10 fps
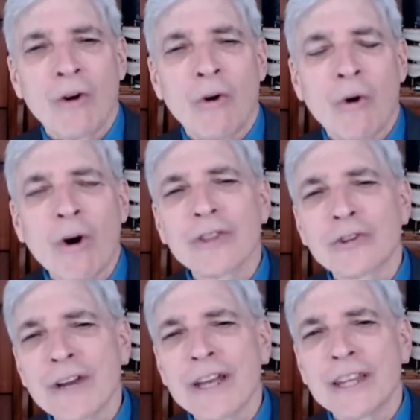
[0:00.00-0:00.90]
All
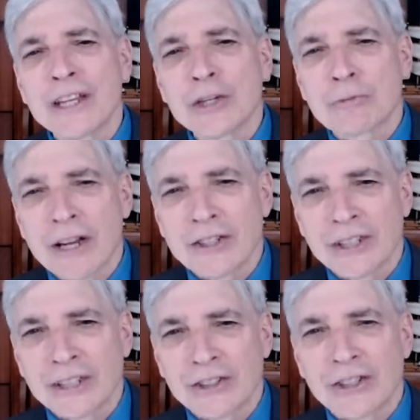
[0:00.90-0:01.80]
three of these
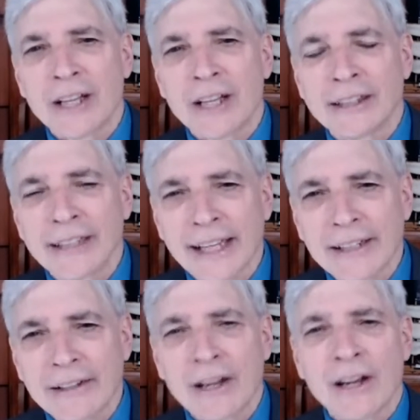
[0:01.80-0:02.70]
presidents,
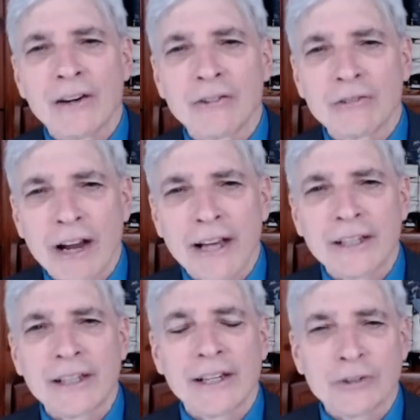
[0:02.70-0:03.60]
Lincoln,
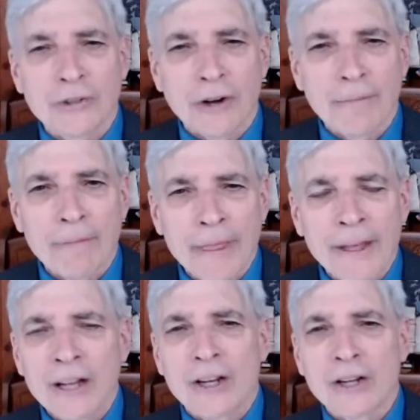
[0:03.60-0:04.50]
Reagan, and Trump,
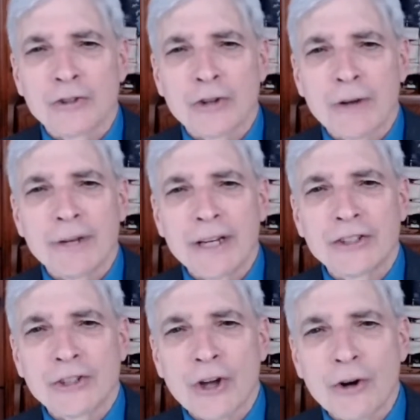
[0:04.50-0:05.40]
contributed
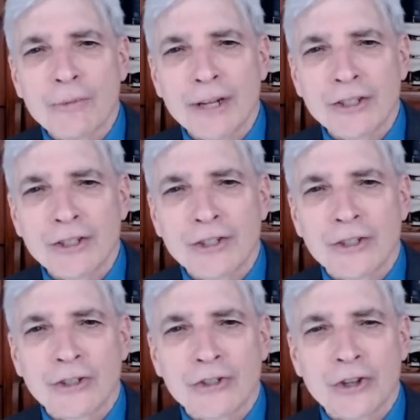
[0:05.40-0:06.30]
so much
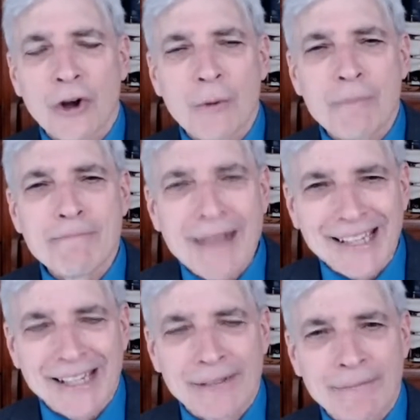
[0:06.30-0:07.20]
to so many,